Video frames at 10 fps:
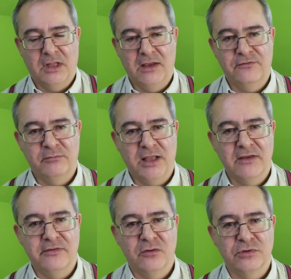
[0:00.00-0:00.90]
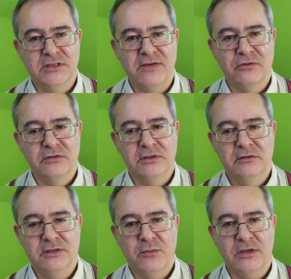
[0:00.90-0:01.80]
If the playing field was levelled,
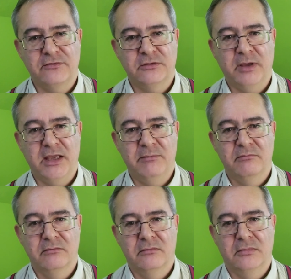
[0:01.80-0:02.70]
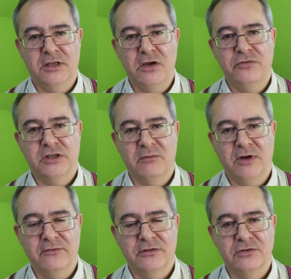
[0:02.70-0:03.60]
they would have to pay an overtime
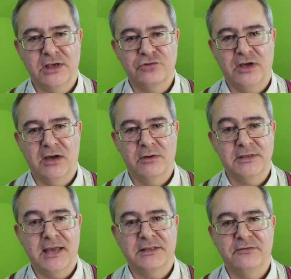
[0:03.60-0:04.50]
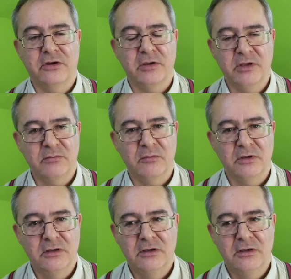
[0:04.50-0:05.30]
rate for those extra hours at the very minimum.